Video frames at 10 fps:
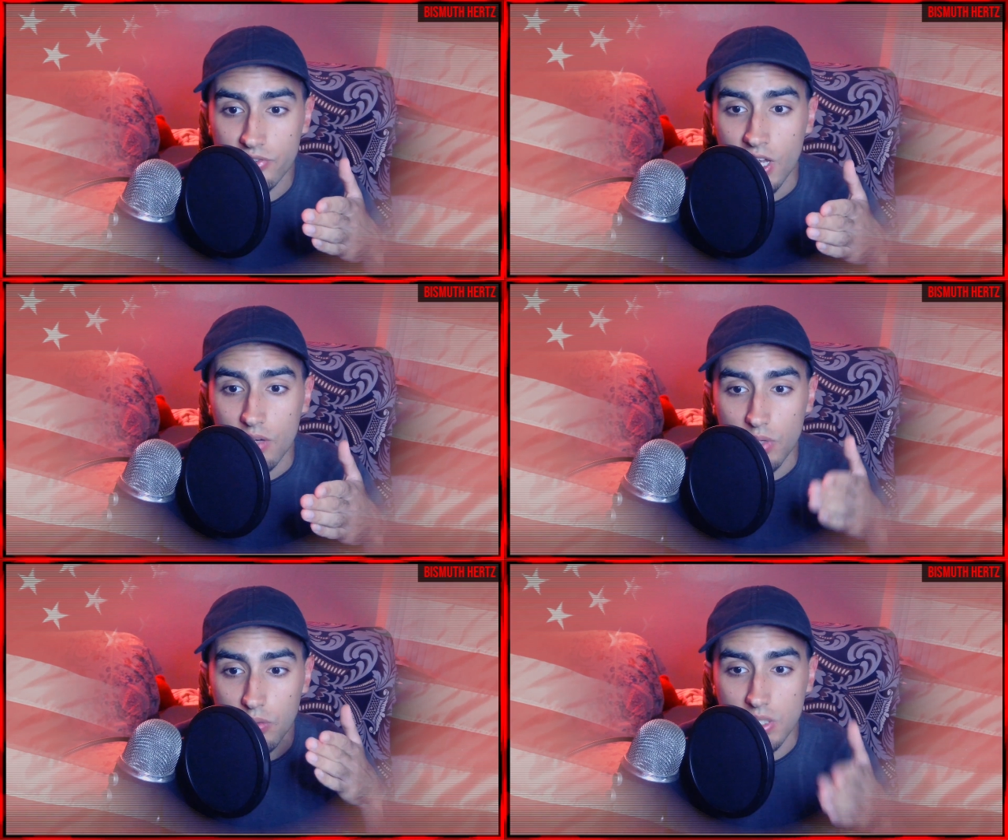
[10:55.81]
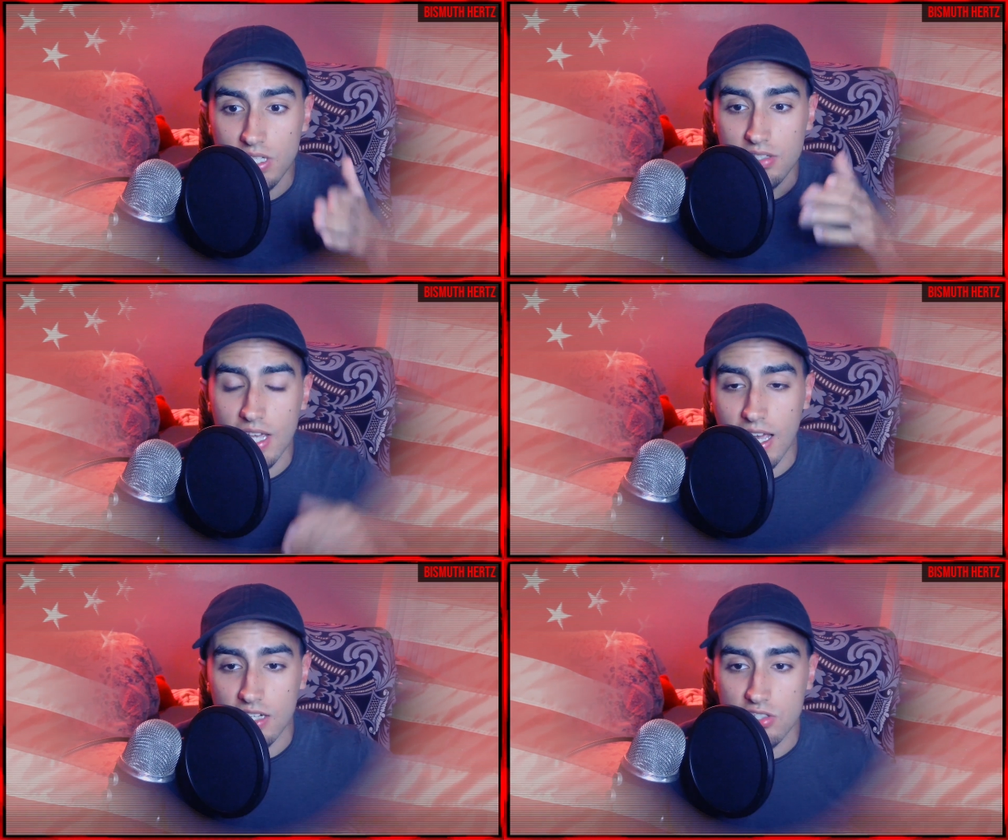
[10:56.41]
Well, we need to
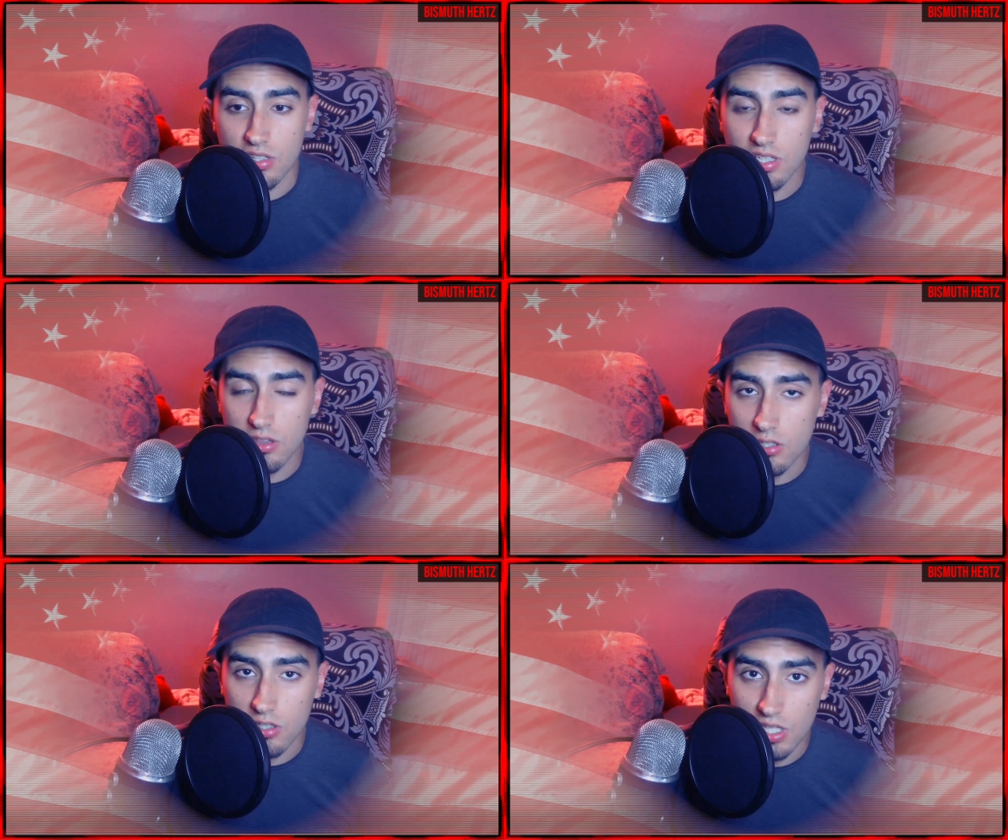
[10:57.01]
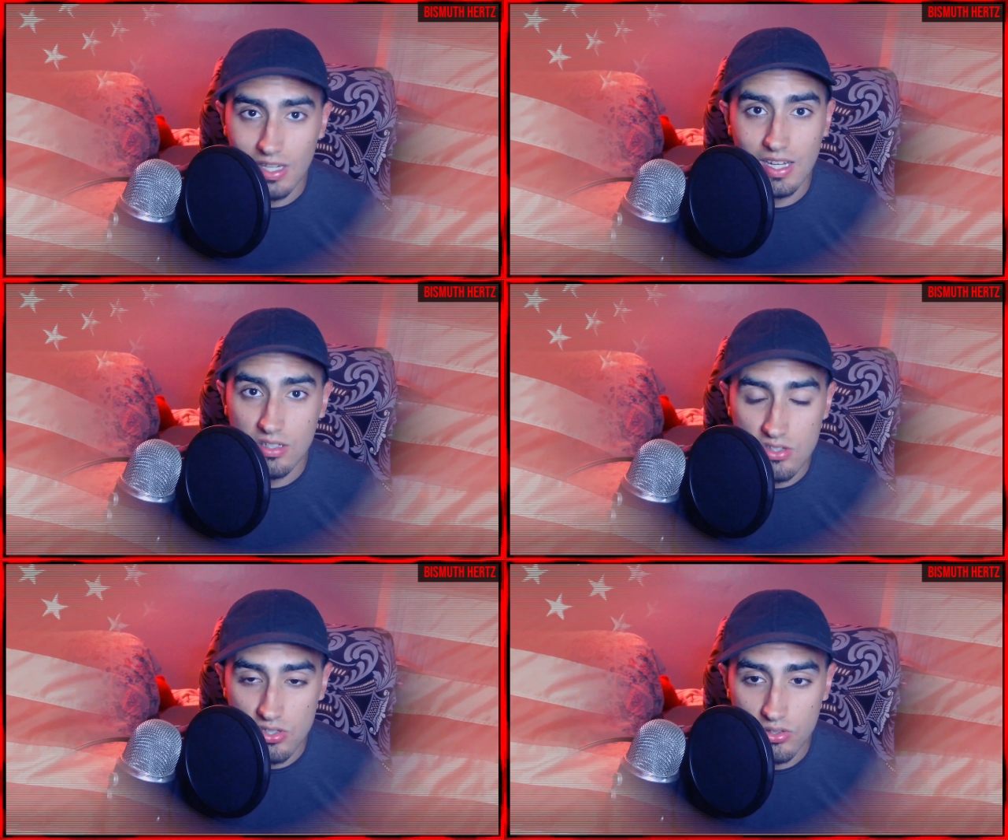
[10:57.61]
actually look
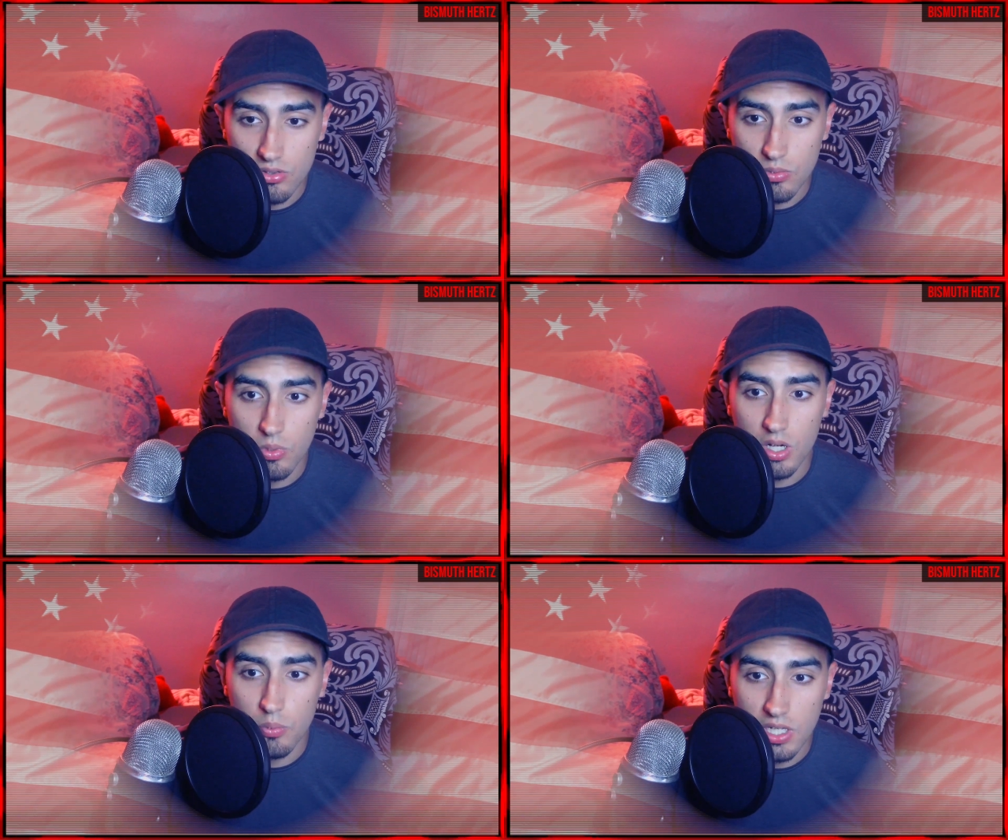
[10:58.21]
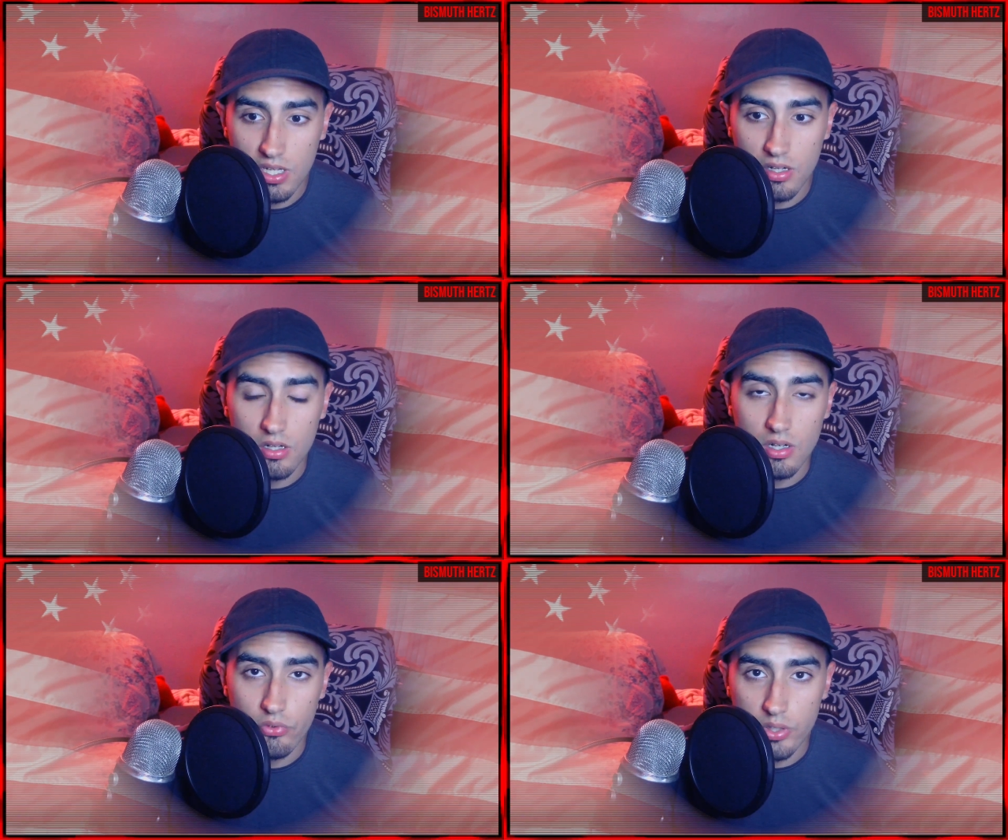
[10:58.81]
into what we hear
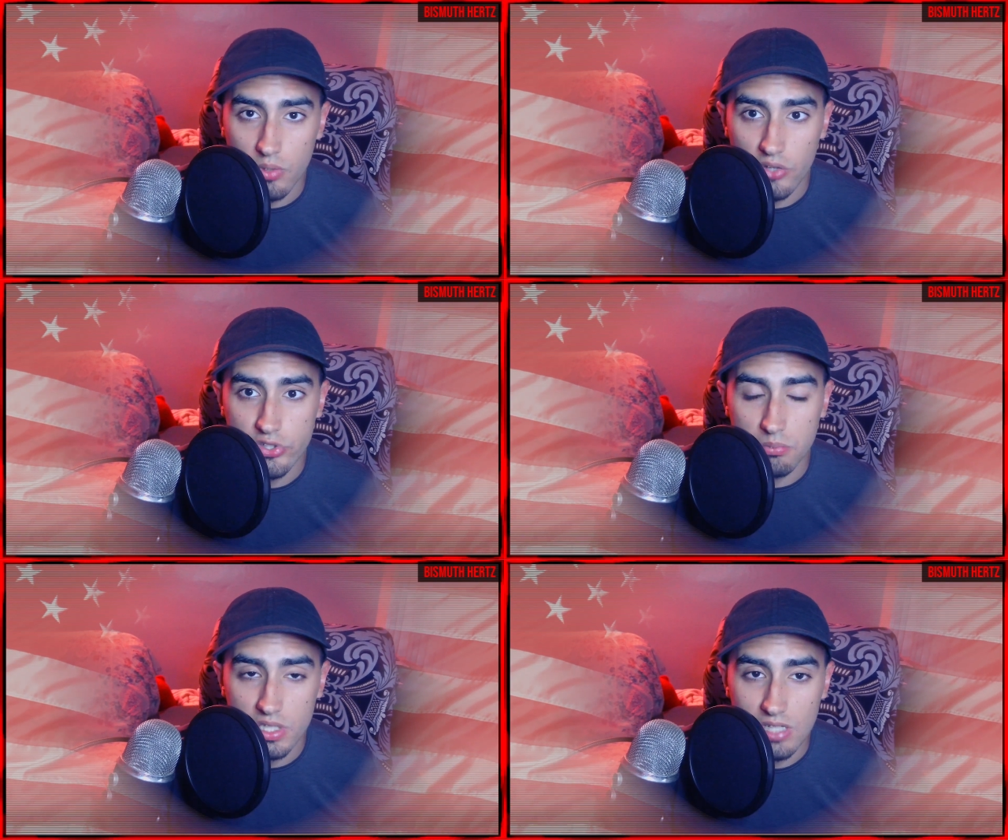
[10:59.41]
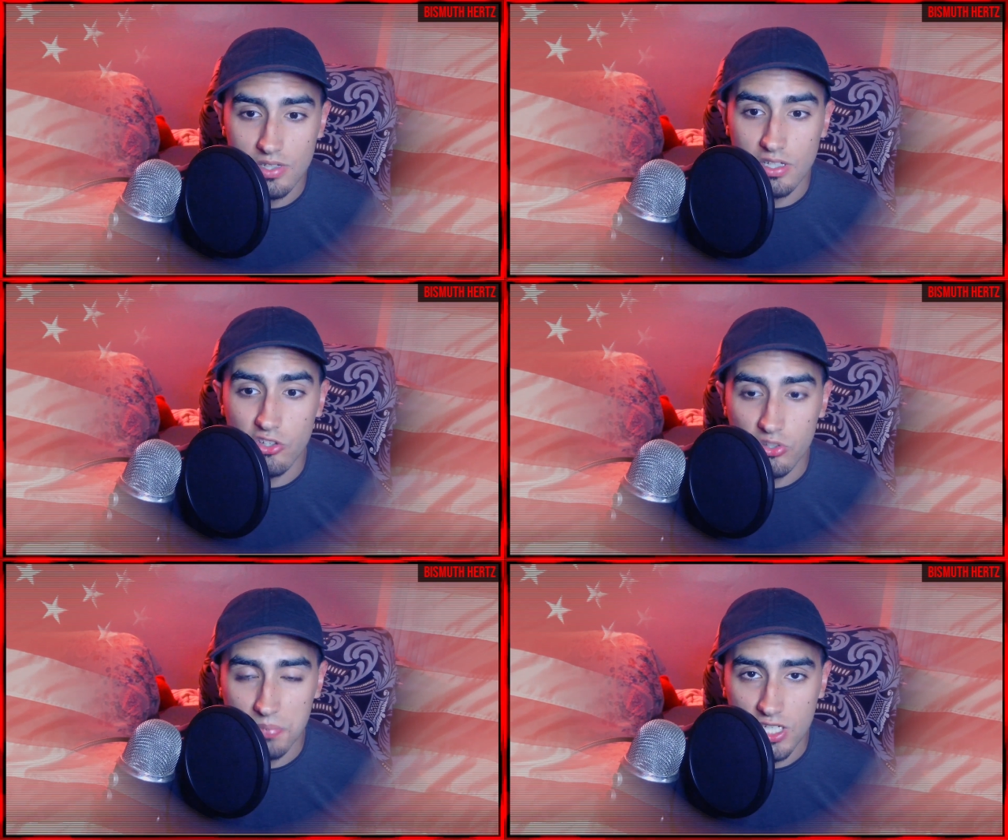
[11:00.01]
if we want to believe it,
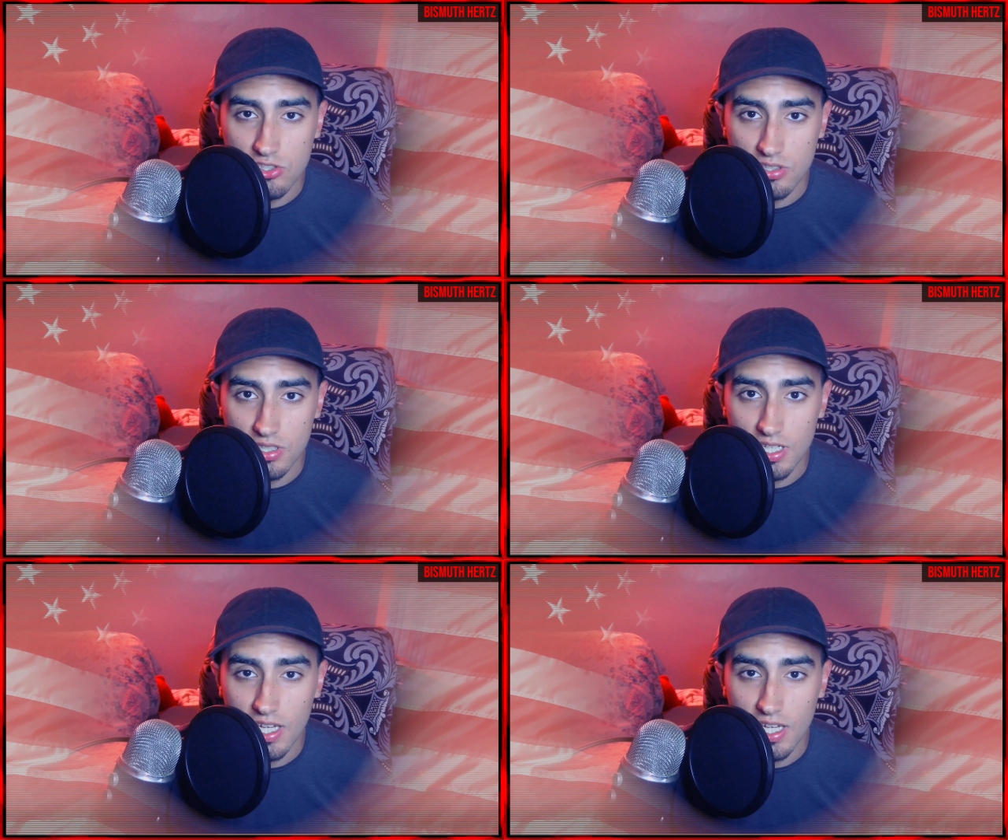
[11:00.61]
especially